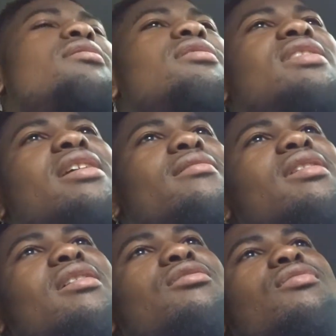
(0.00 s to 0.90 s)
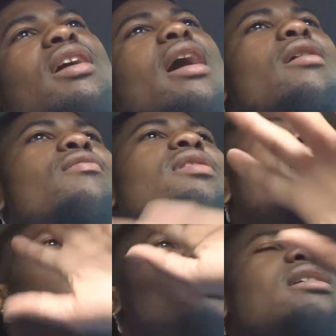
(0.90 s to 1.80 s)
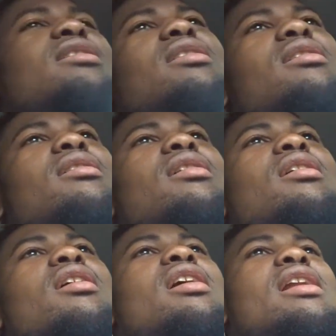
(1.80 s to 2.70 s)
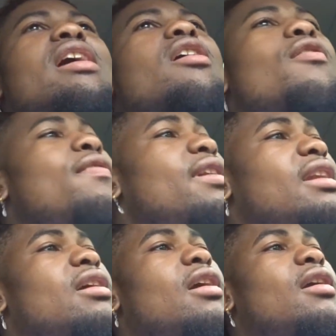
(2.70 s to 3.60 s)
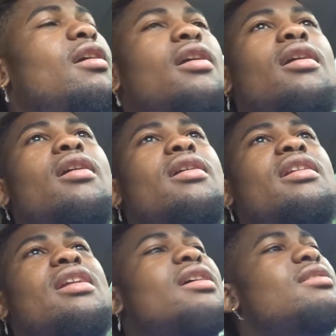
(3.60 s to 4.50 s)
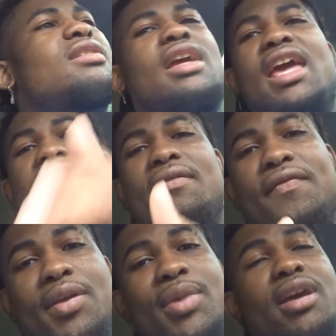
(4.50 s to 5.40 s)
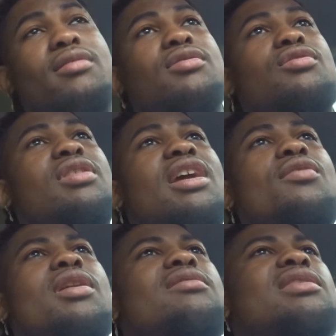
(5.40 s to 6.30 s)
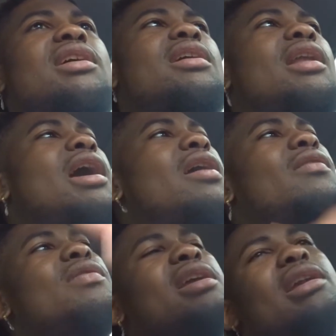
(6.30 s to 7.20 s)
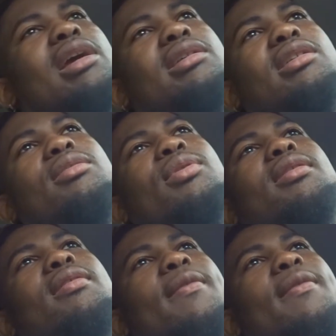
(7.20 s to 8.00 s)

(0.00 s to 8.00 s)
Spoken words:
send them niggas away. I don't need that shit. That go for niggas and females. You dig what I'm saying? Like, I don't need that shit, bro.